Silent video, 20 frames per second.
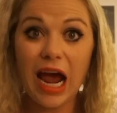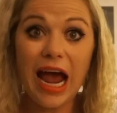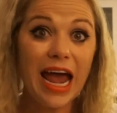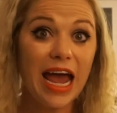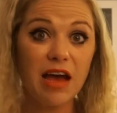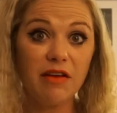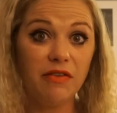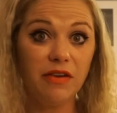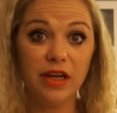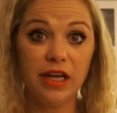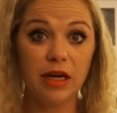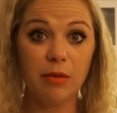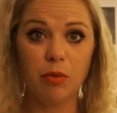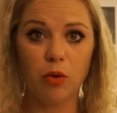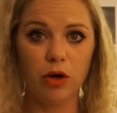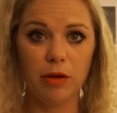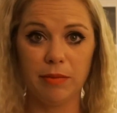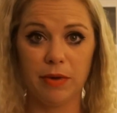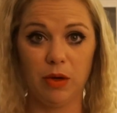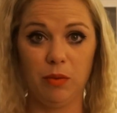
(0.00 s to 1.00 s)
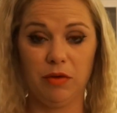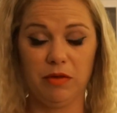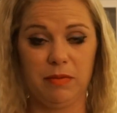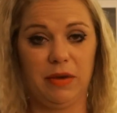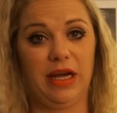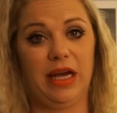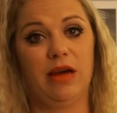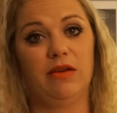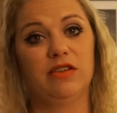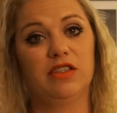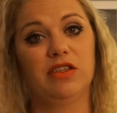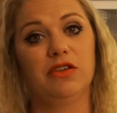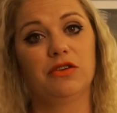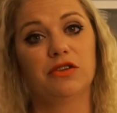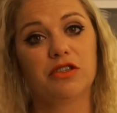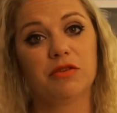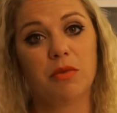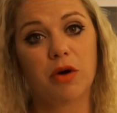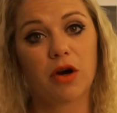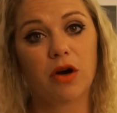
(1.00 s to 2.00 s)
I have an appointment with my counselor
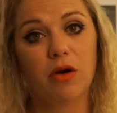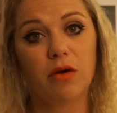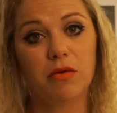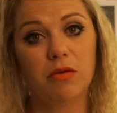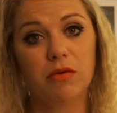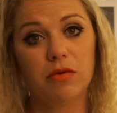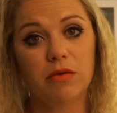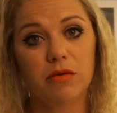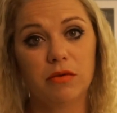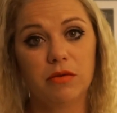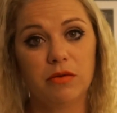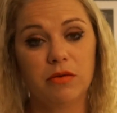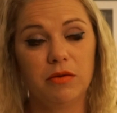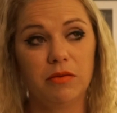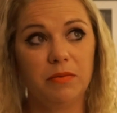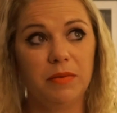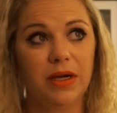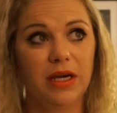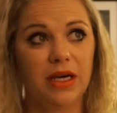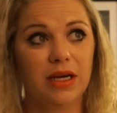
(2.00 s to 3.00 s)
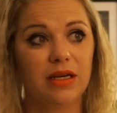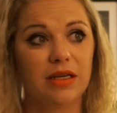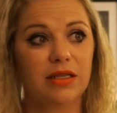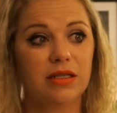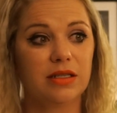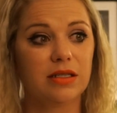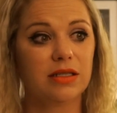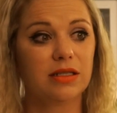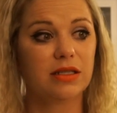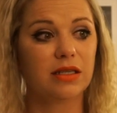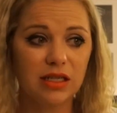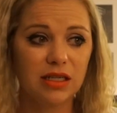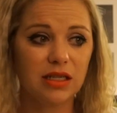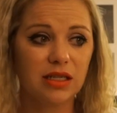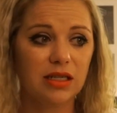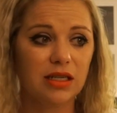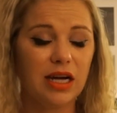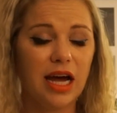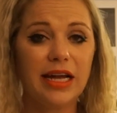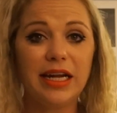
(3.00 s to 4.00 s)
tomorrow because
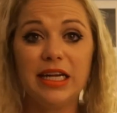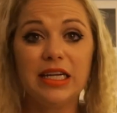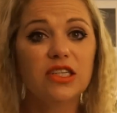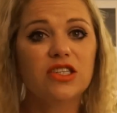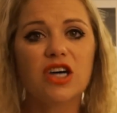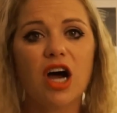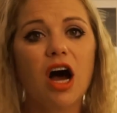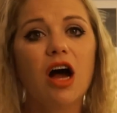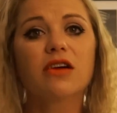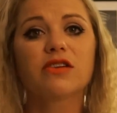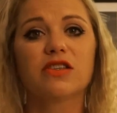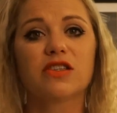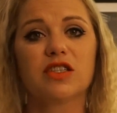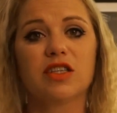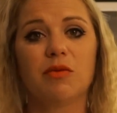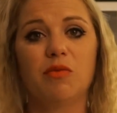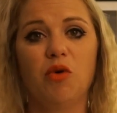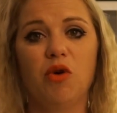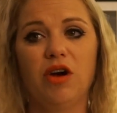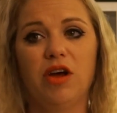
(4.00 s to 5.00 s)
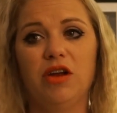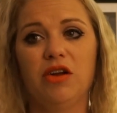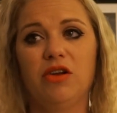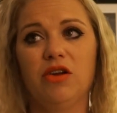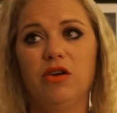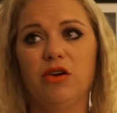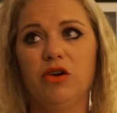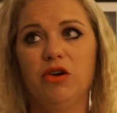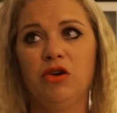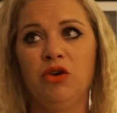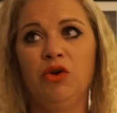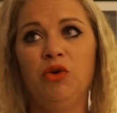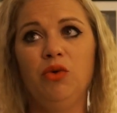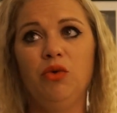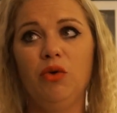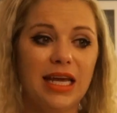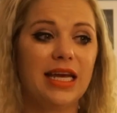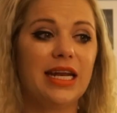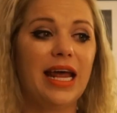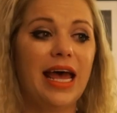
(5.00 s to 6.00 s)
I need to talk to someone who
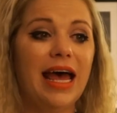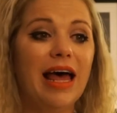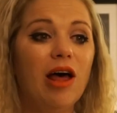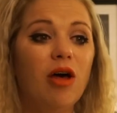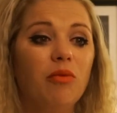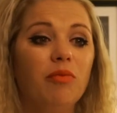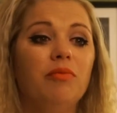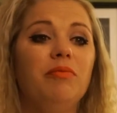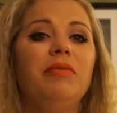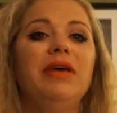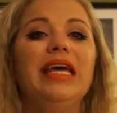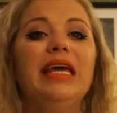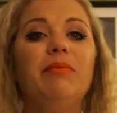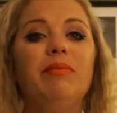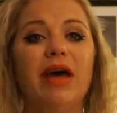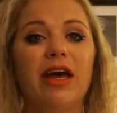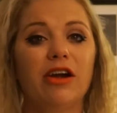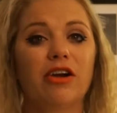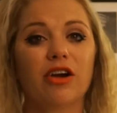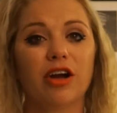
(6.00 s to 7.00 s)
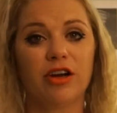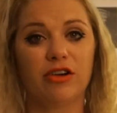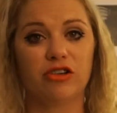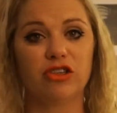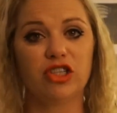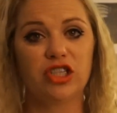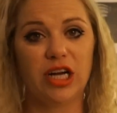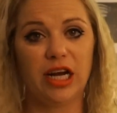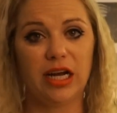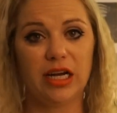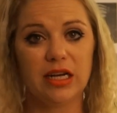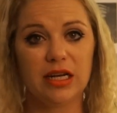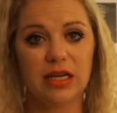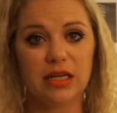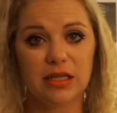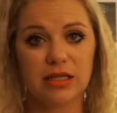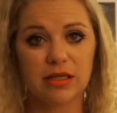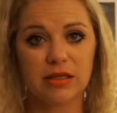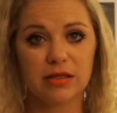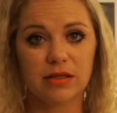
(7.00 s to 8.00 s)
can help me better understand
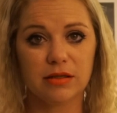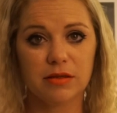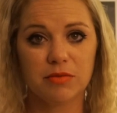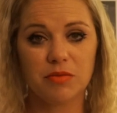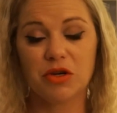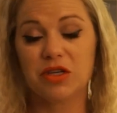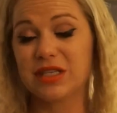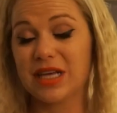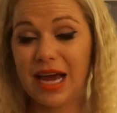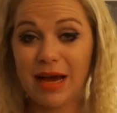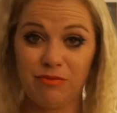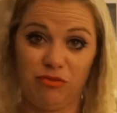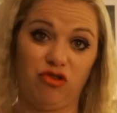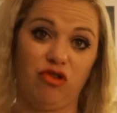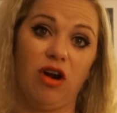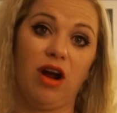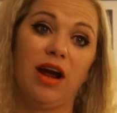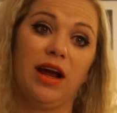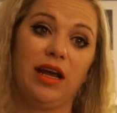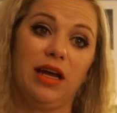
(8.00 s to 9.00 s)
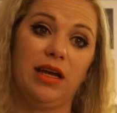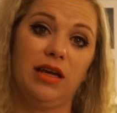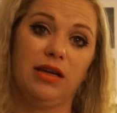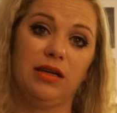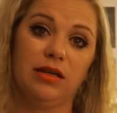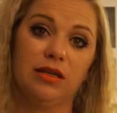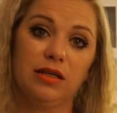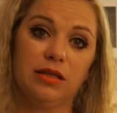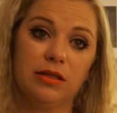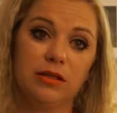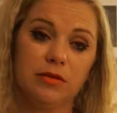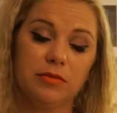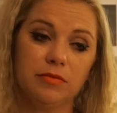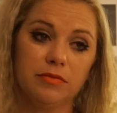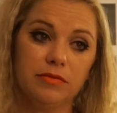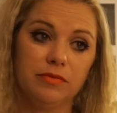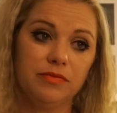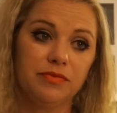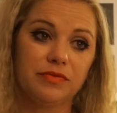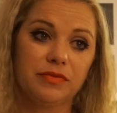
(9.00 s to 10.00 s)
it, because I'm trying.
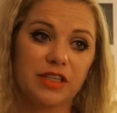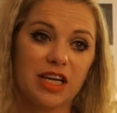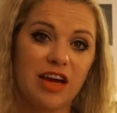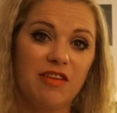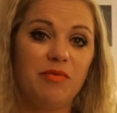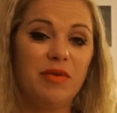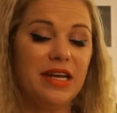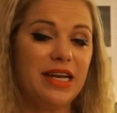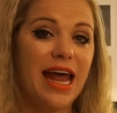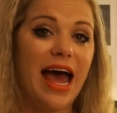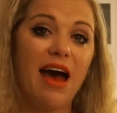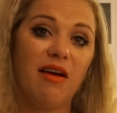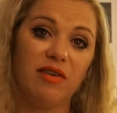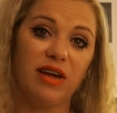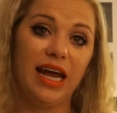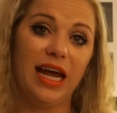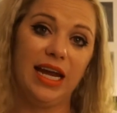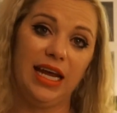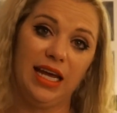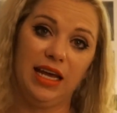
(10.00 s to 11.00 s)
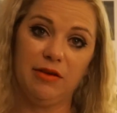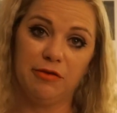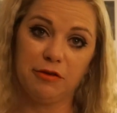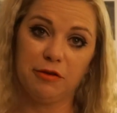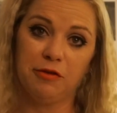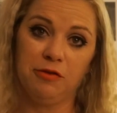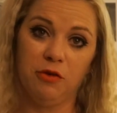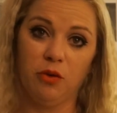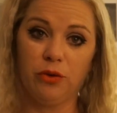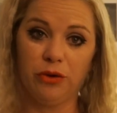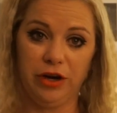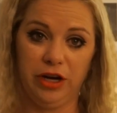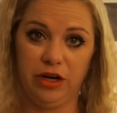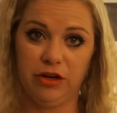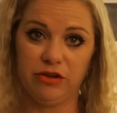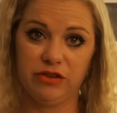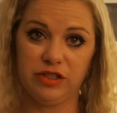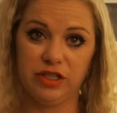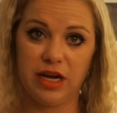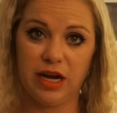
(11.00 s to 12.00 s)
I've been navigating it for 4
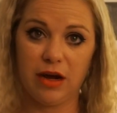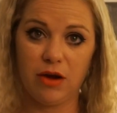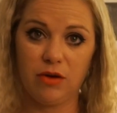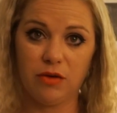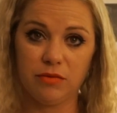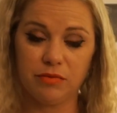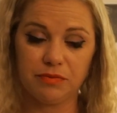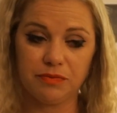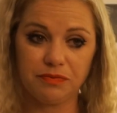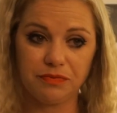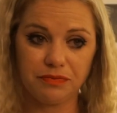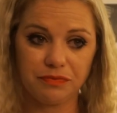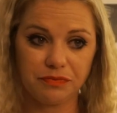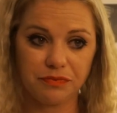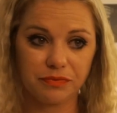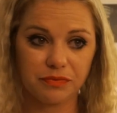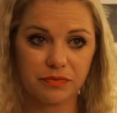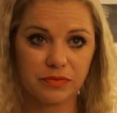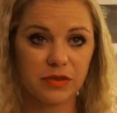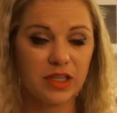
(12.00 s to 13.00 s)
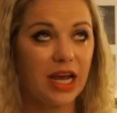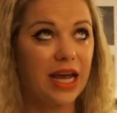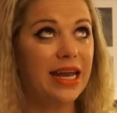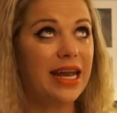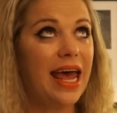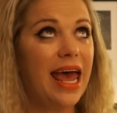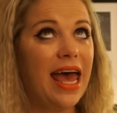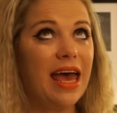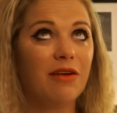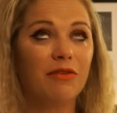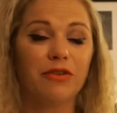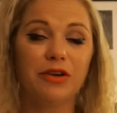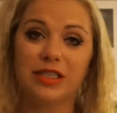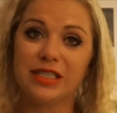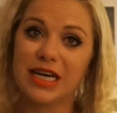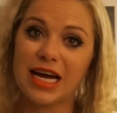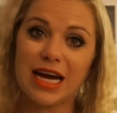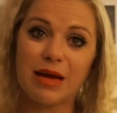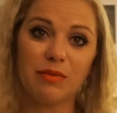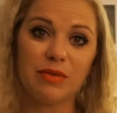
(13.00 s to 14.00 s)
years now, and every
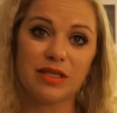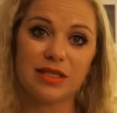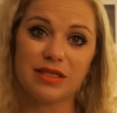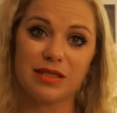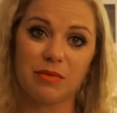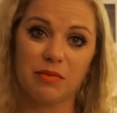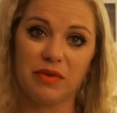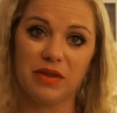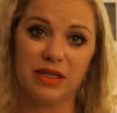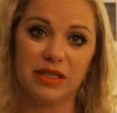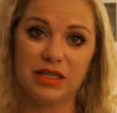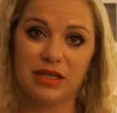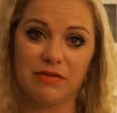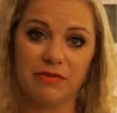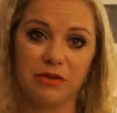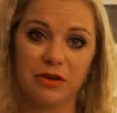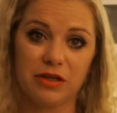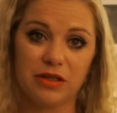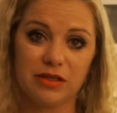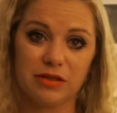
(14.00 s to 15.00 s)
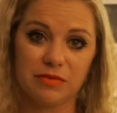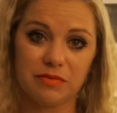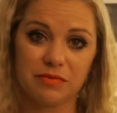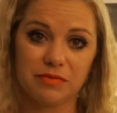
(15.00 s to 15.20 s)
time it's something different.